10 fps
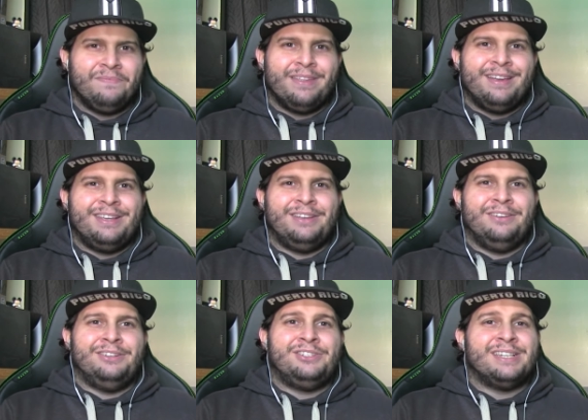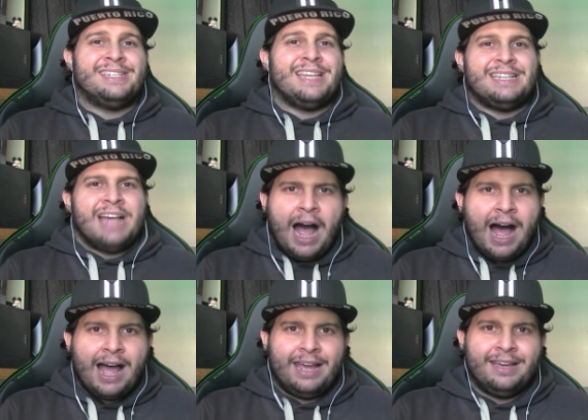you know, and just says
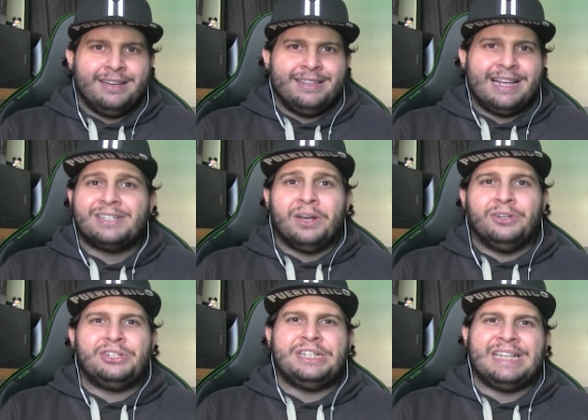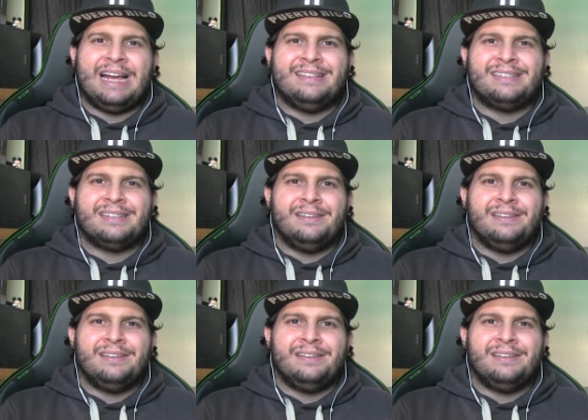hi. That's all she says,